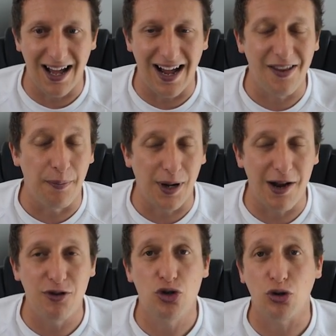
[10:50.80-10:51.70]
the player
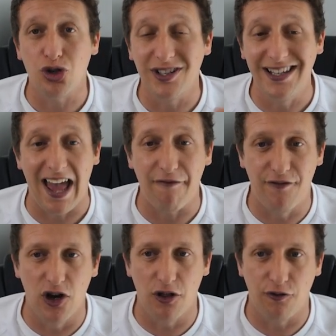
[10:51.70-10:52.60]
instruction, get
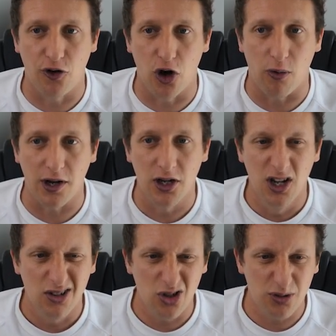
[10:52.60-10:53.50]
further forward,
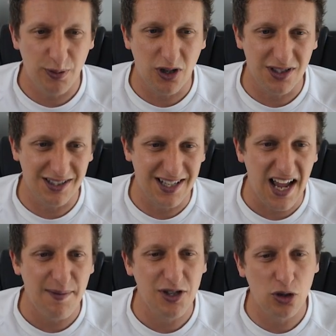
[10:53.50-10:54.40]
just because at
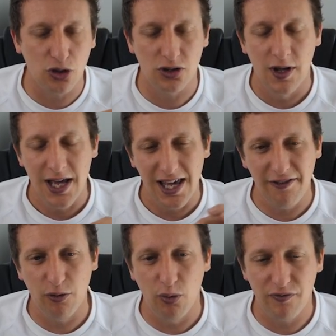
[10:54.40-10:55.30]
times he just,
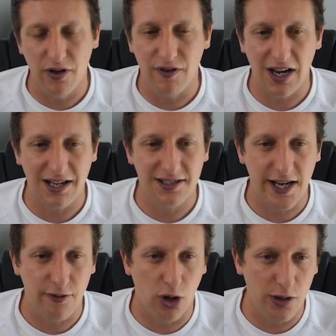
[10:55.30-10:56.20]
even with the Volante
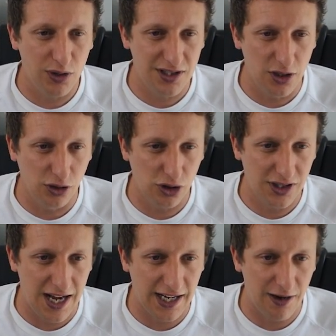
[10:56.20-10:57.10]
role, he was still just
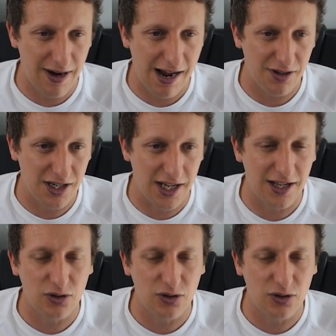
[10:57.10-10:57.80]
hanging around in here.